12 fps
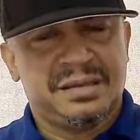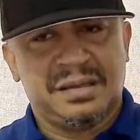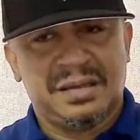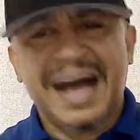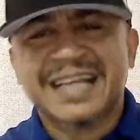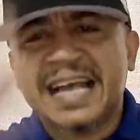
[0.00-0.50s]

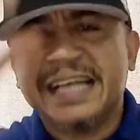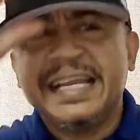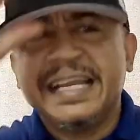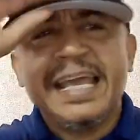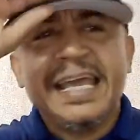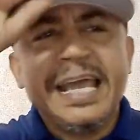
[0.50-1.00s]
as an
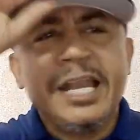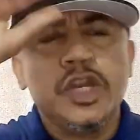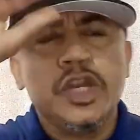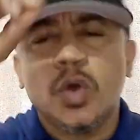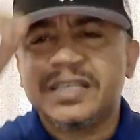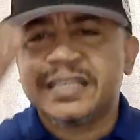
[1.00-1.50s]

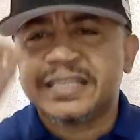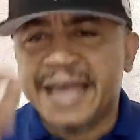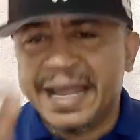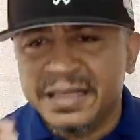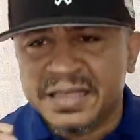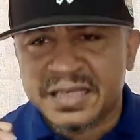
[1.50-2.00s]

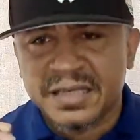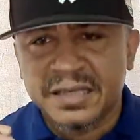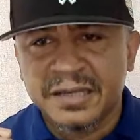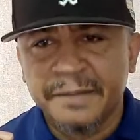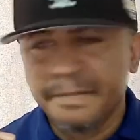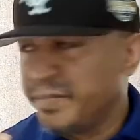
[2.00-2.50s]
innocent
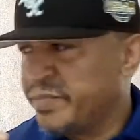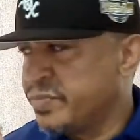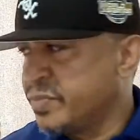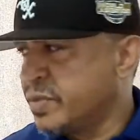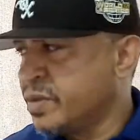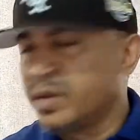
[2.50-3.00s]

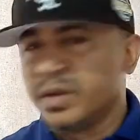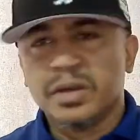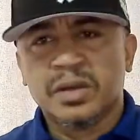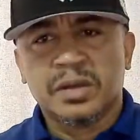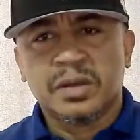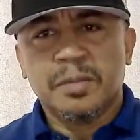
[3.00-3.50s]

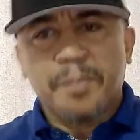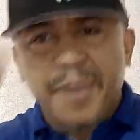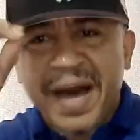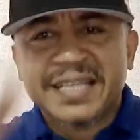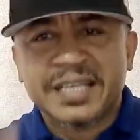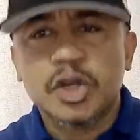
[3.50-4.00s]

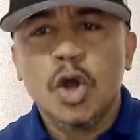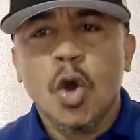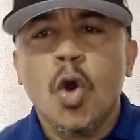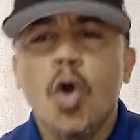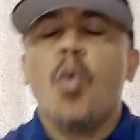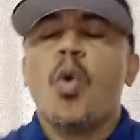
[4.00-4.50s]
person
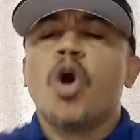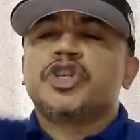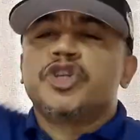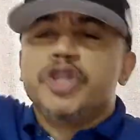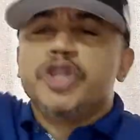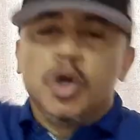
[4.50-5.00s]
who
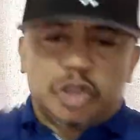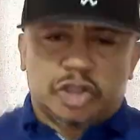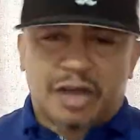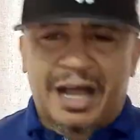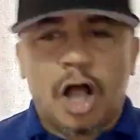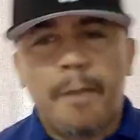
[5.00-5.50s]
was
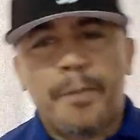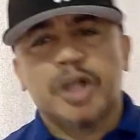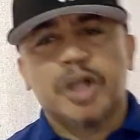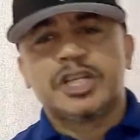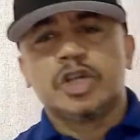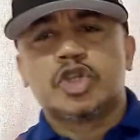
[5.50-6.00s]
neutral up
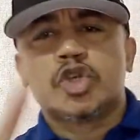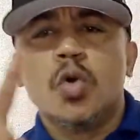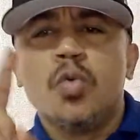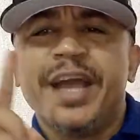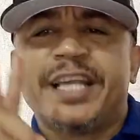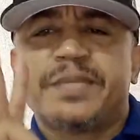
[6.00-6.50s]
until
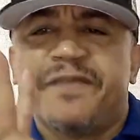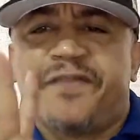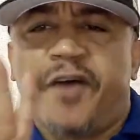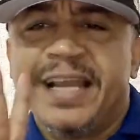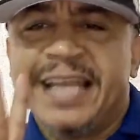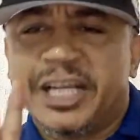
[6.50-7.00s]
2 weeks
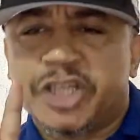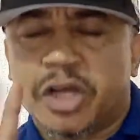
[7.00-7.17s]
before election?